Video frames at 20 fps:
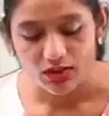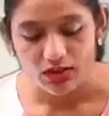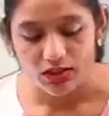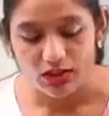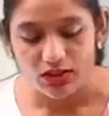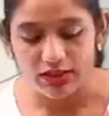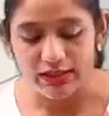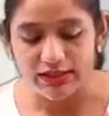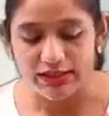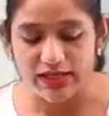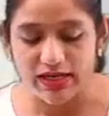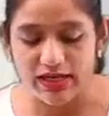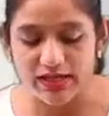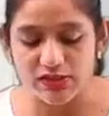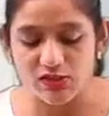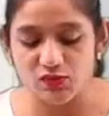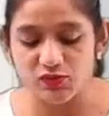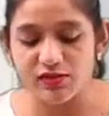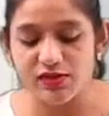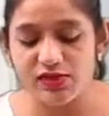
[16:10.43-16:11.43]
A
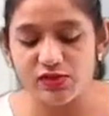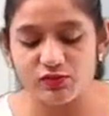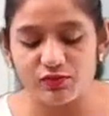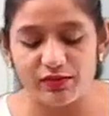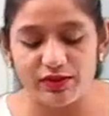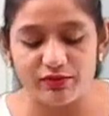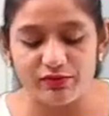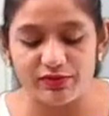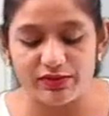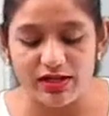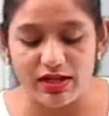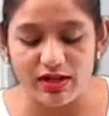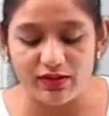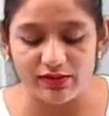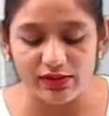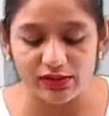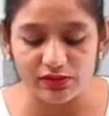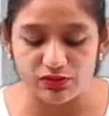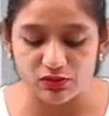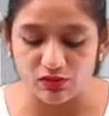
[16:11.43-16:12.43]
transverse wave
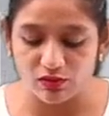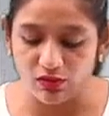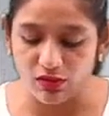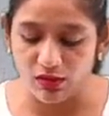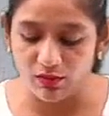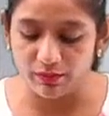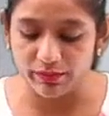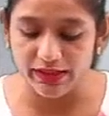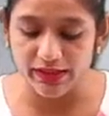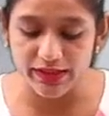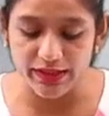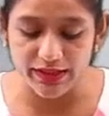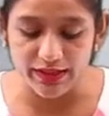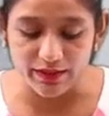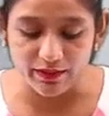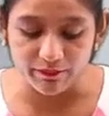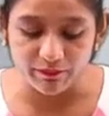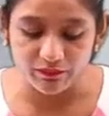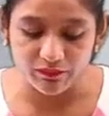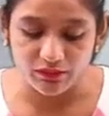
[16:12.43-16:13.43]
travels through a
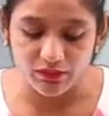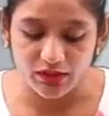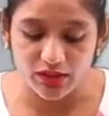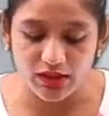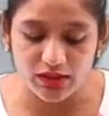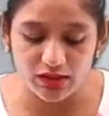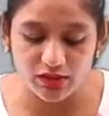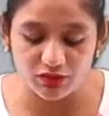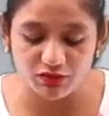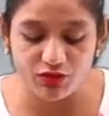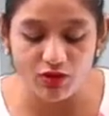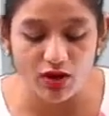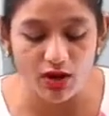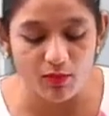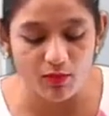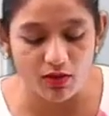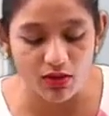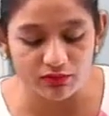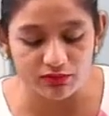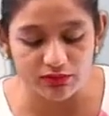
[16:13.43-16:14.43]
medium in the
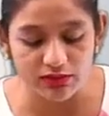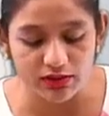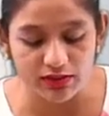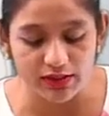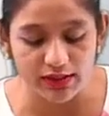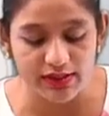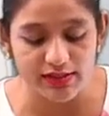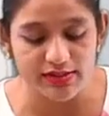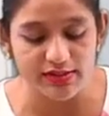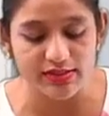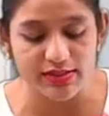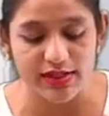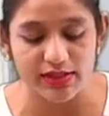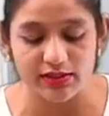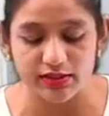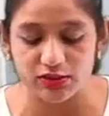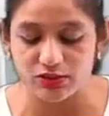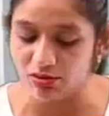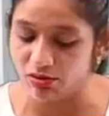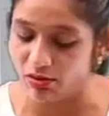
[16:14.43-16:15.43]
form of the crest
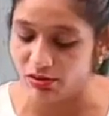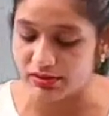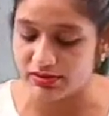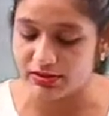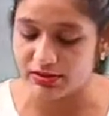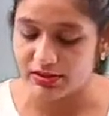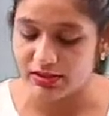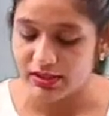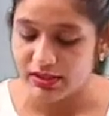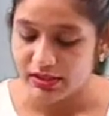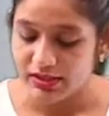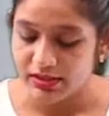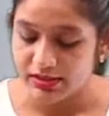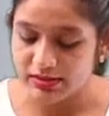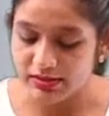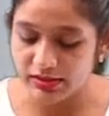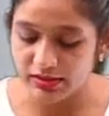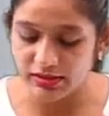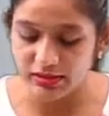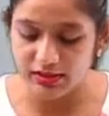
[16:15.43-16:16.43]
and the throats.
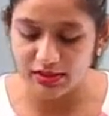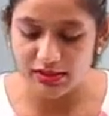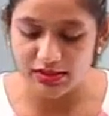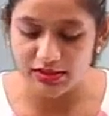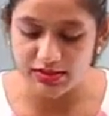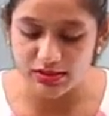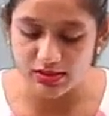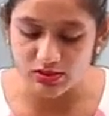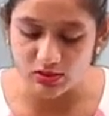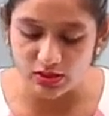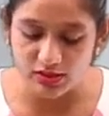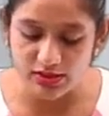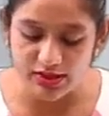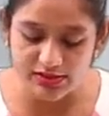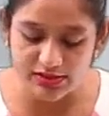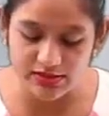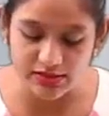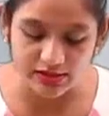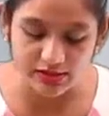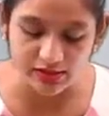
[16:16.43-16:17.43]
See, this is called
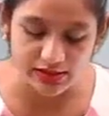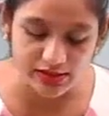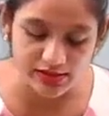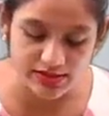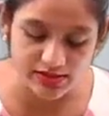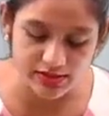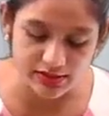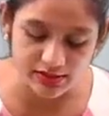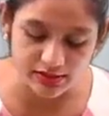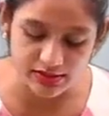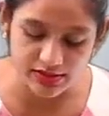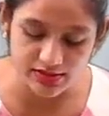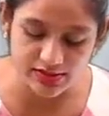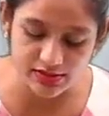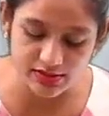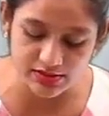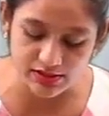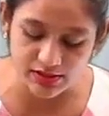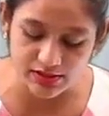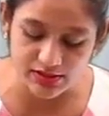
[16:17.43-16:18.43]
as the crest, this
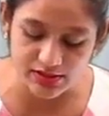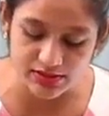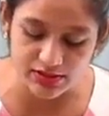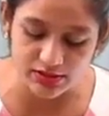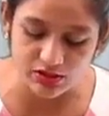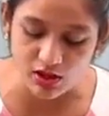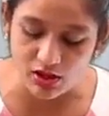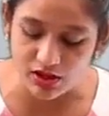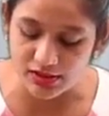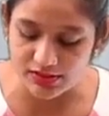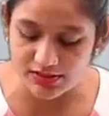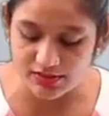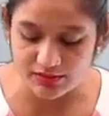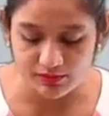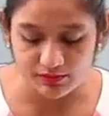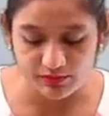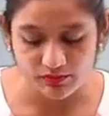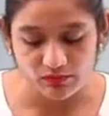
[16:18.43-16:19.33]
is called as the throats.